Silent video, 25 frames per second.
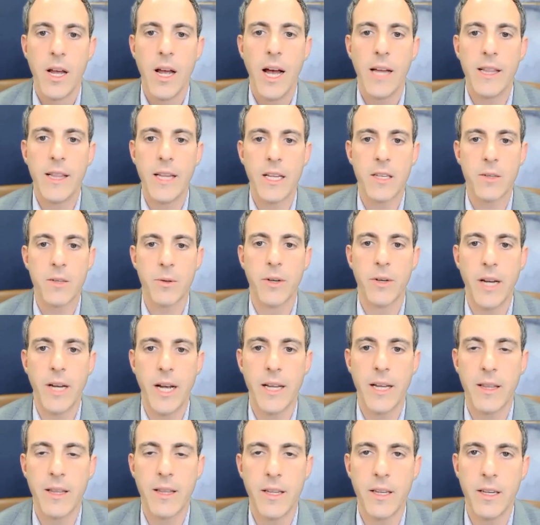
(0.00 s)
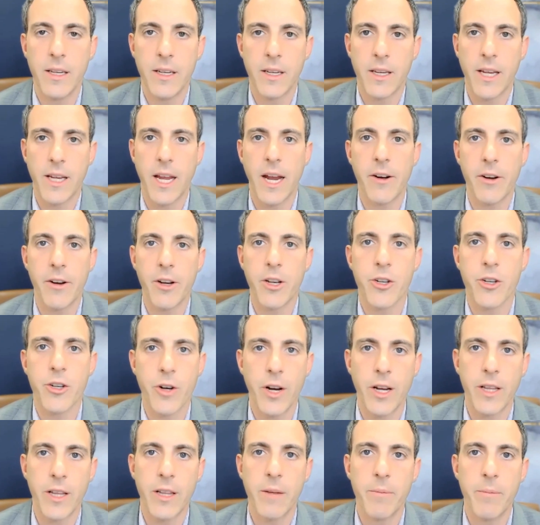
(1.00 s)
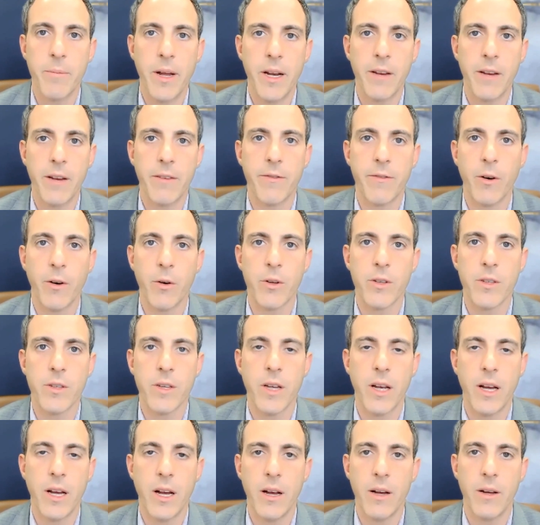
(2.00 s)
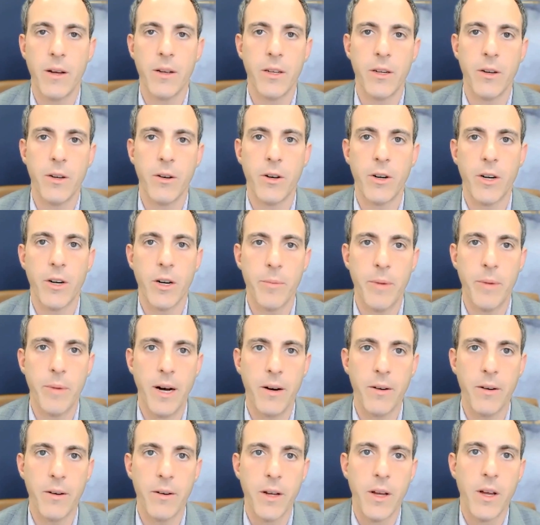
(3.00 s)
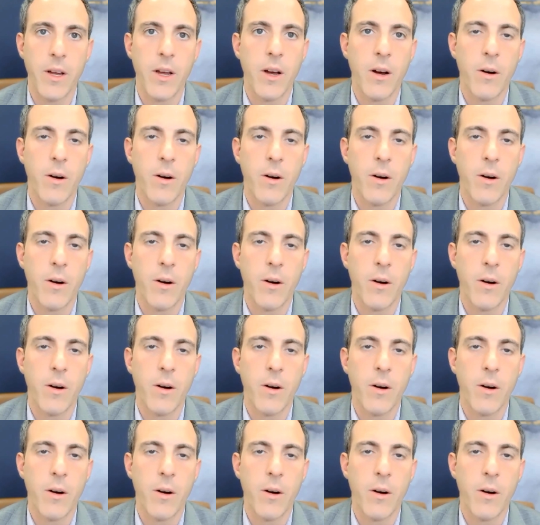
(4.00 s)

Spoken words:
and that's where you had the carry trade that many folks, heard about,